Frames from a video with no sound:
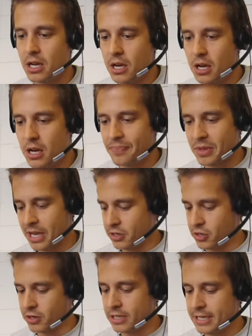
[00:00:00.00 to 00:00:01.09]
Uh, and
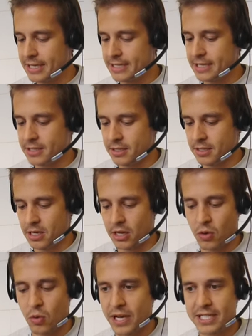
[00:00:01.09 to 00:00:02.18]
currently, this is not
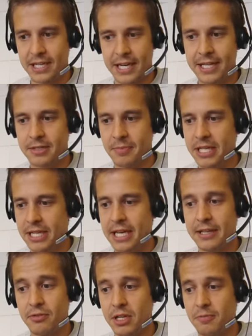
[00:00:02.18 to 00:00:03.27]
always the case. Meaning, the
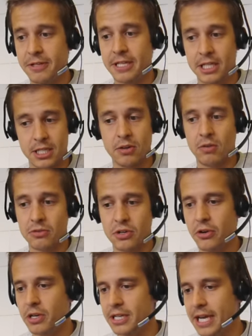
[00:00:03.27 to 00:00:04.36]
end, 3D printing is still also
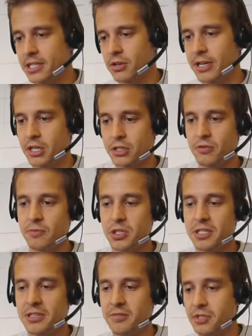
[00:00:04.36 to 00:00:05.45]
early days. So industrial
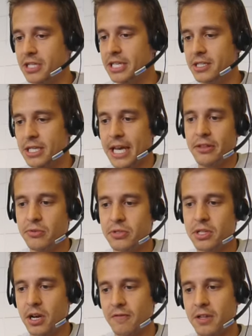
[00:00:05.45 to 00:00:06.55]
machines can do
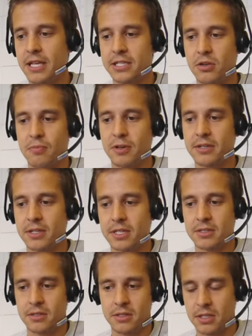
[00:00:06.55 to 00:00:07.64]
stuff a desktop printer
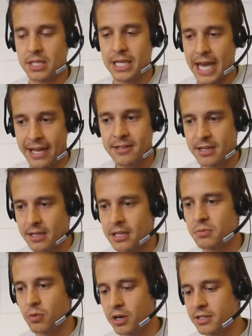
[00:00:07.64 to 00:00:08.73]
can't at
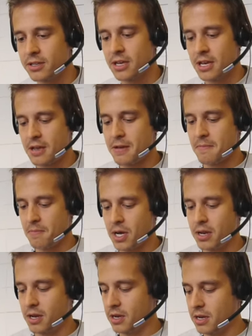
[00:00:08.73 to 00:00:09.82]
this mm-hmm. point. Mm -hmm.
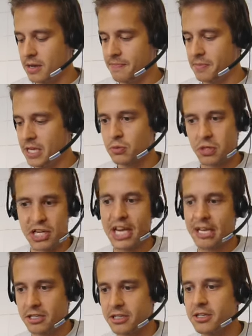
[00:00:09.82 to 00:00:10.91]
But um, this will
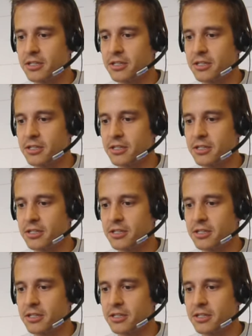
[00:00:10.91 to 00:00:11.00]
change.